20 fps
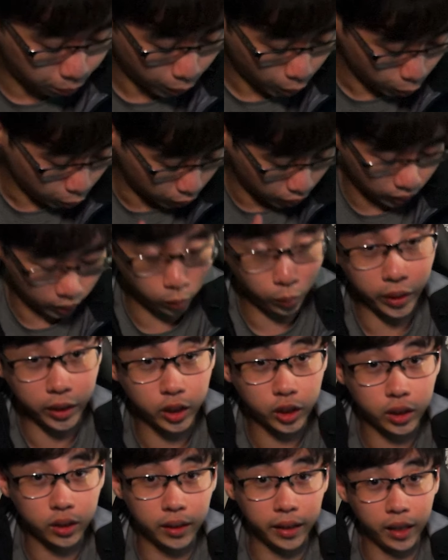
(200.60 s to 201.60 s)
both in
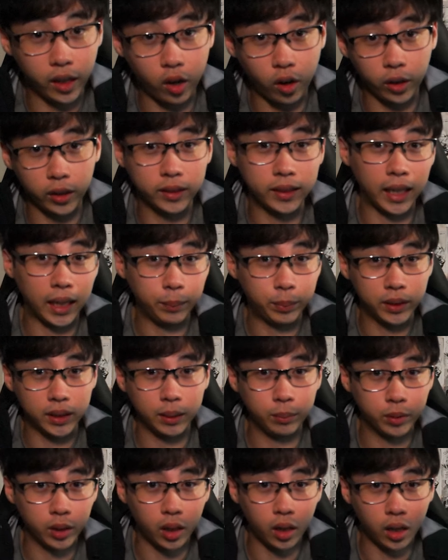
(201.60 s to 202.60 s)
which they are tape
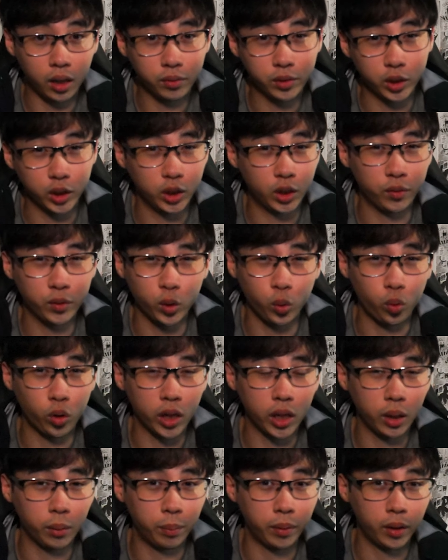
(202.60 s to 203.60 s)
seamed off so you don't have to
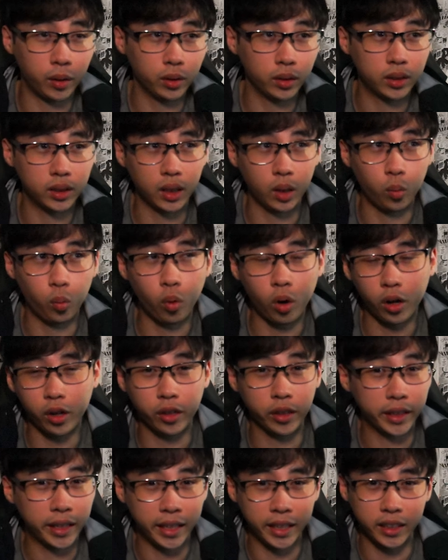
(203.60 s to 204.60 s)
worry about uh,
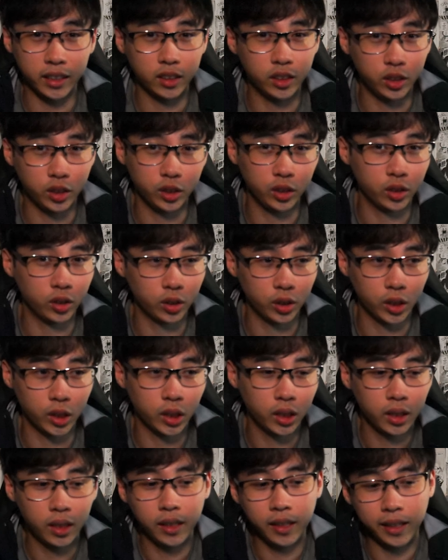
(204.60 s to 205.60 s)
water getting into your
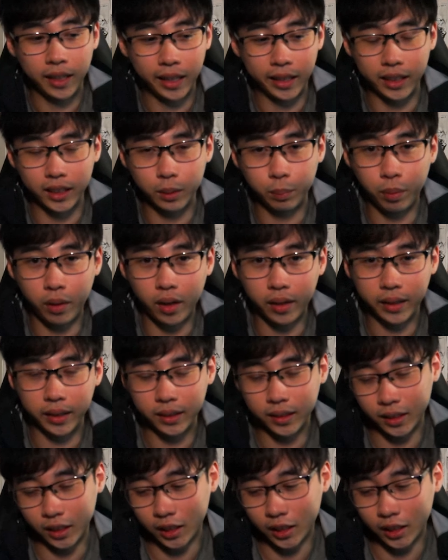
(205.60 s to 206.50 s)
I guess pockets.